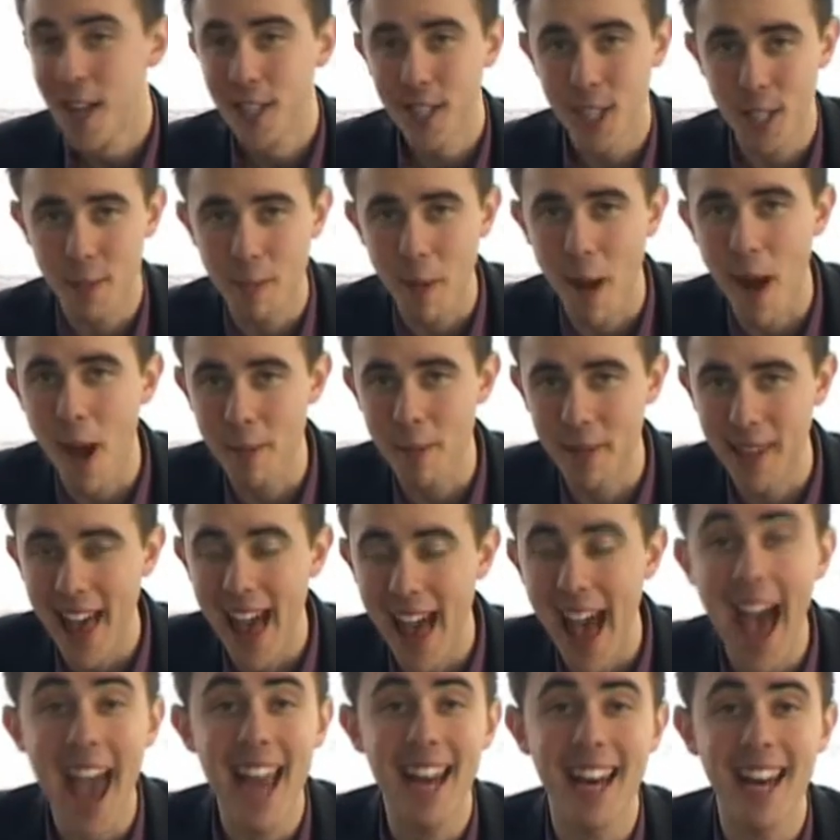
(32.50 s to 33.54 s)
Just behind me
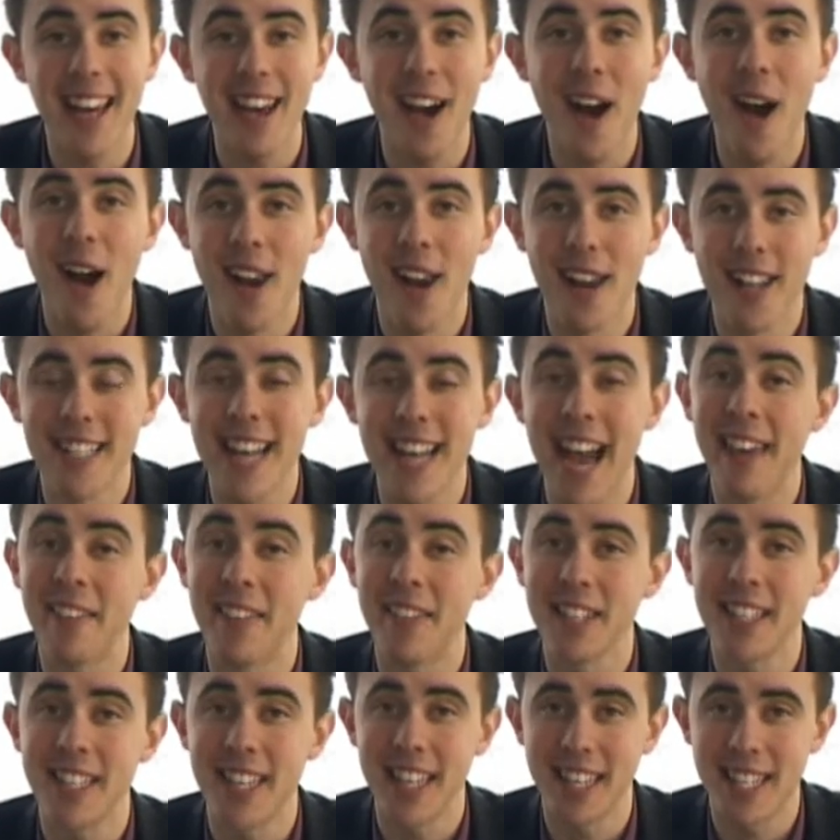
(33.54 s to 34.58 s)
there, Hayling Island
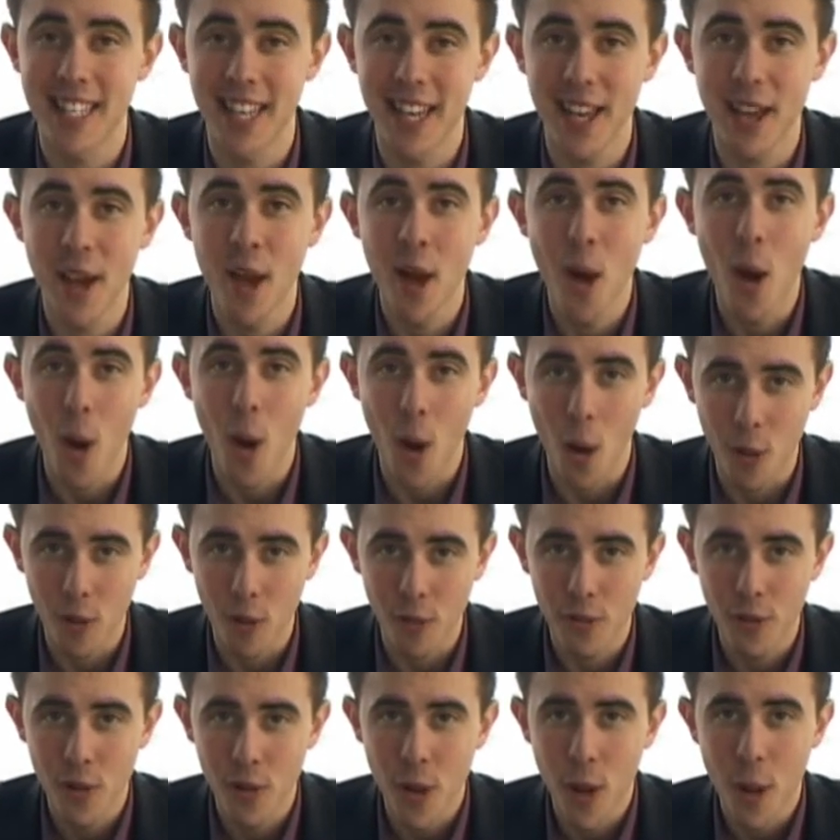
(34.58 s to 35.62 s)
and the city
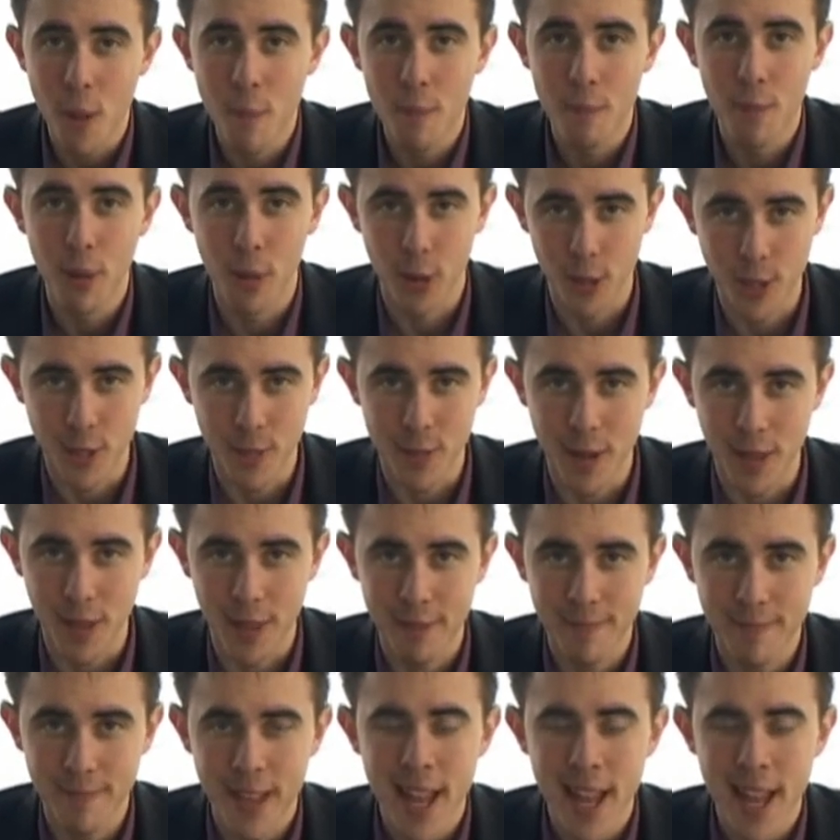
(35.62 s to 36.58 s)
of Portsmouth.